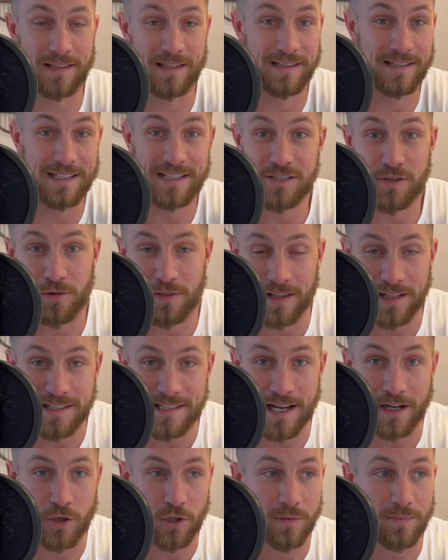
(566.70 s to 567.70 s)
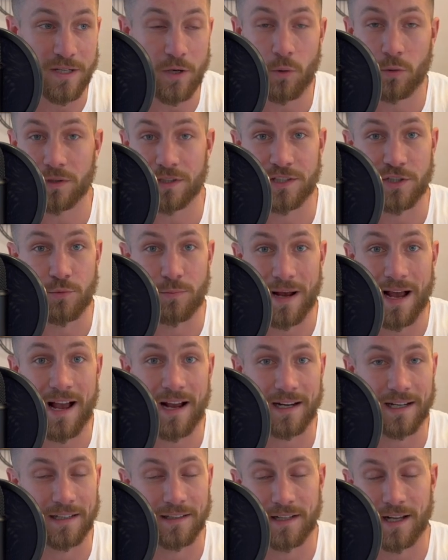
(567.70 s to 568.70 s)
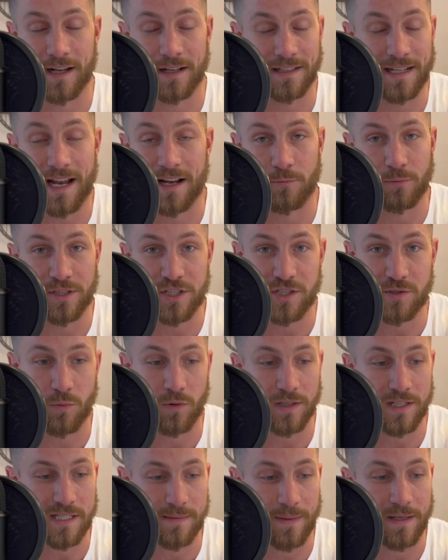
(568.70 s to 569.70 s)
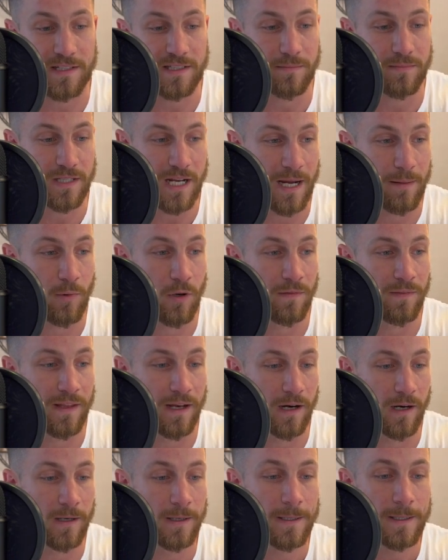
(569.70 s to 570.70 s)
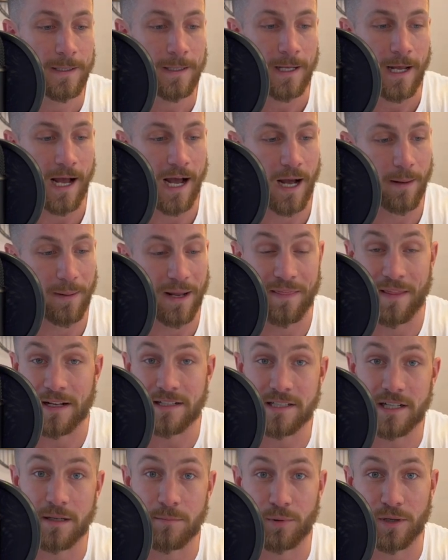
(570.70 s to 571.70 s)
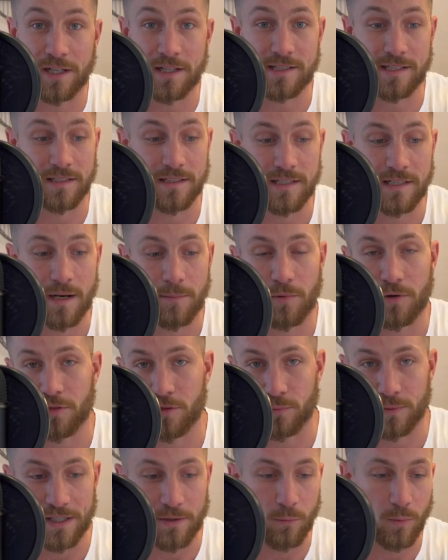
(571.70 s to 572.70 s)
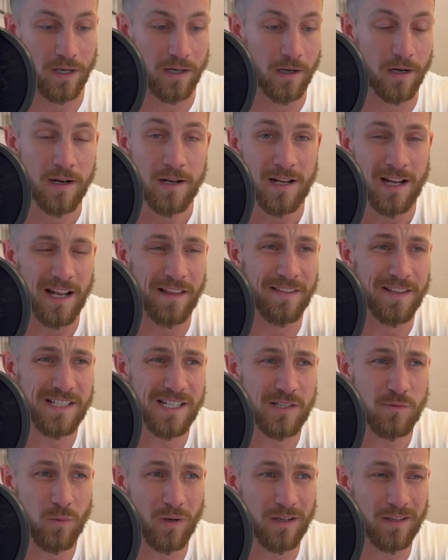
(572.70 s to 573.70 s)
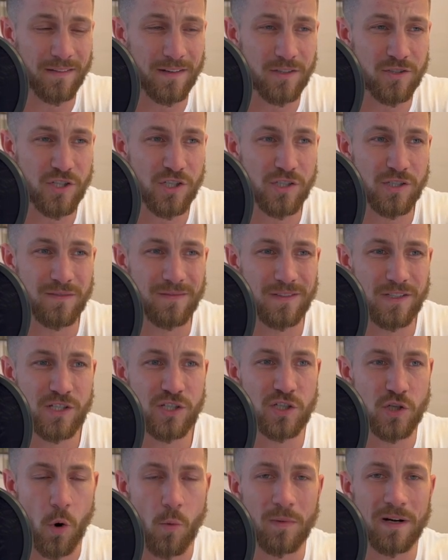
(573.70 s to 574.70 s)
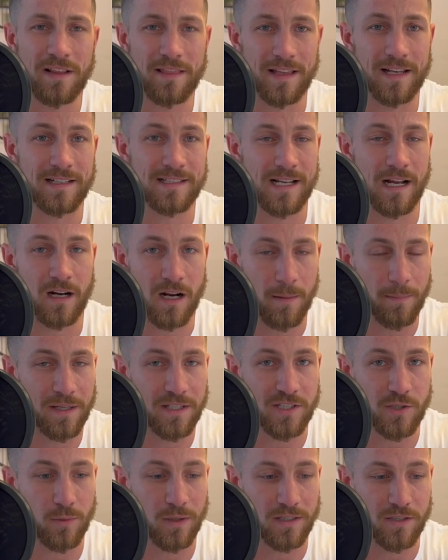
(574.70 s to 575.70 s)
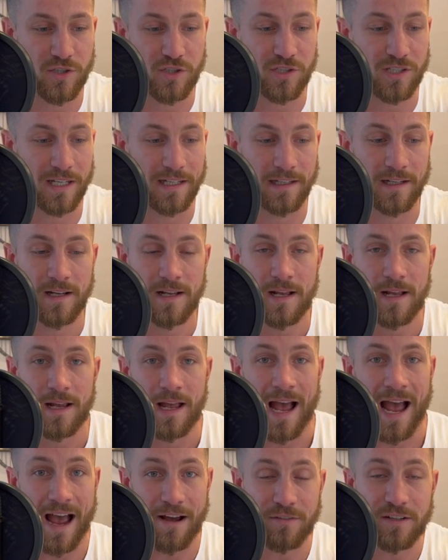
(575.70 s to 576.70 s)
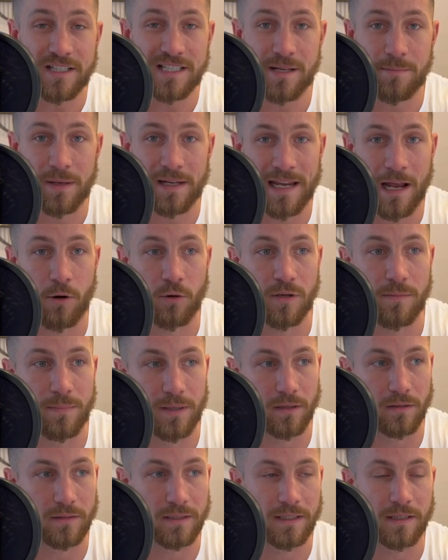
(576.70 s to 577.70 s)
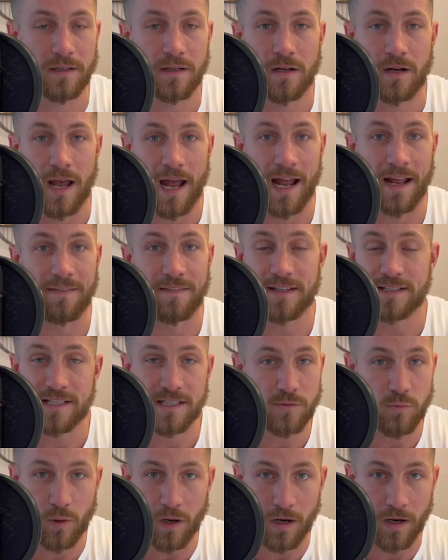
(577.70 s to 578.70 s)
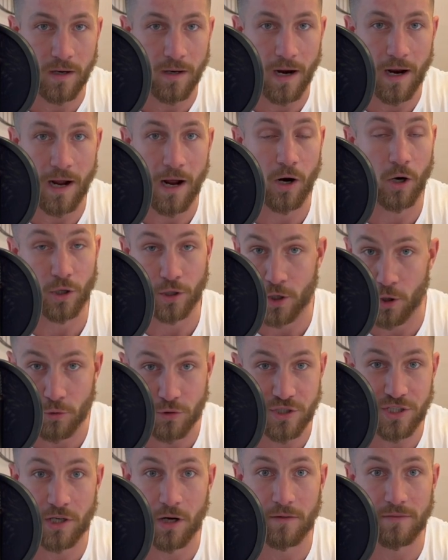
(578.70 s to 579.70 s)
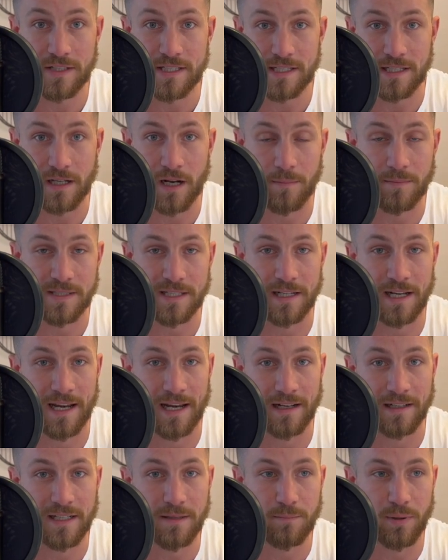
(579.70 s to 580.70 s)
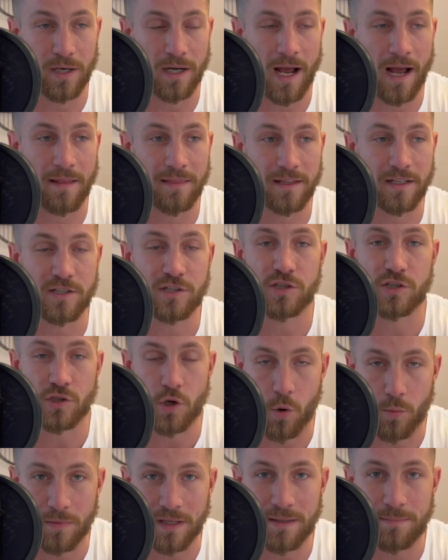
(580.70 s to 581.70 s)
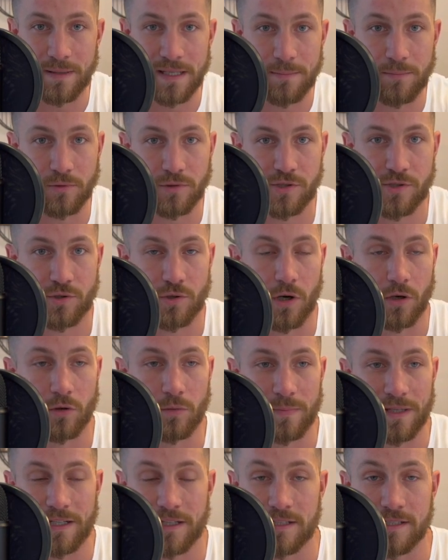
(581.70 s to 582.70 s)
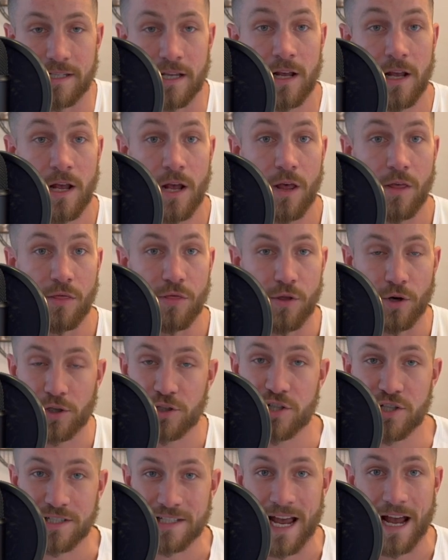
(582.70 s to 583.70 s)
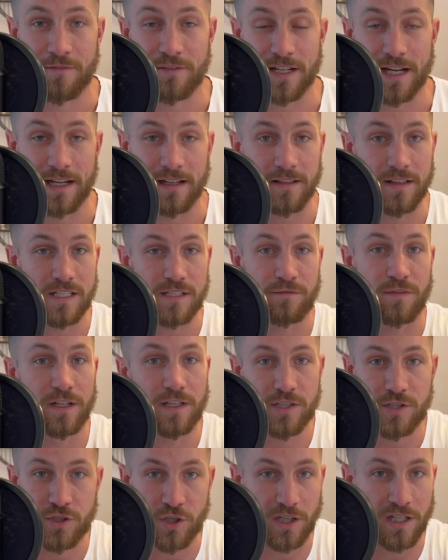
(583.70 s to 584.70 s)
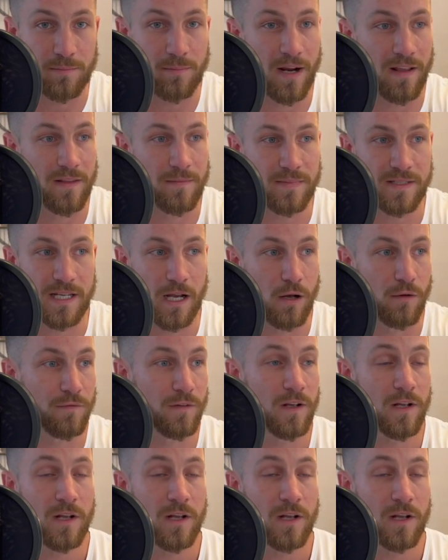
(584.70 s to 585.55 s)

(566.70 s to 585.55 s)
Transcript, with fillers: these are things that could be holding you back and uh, yeah we just want to spend some time on there um, and that's going to bring us into number three where and this is where there's just so many things that come into it it's just like having some accountability and this is where our coaching obviously comes in handy, but I think so many people struggle because they're just navigating this fitness journey by themselves.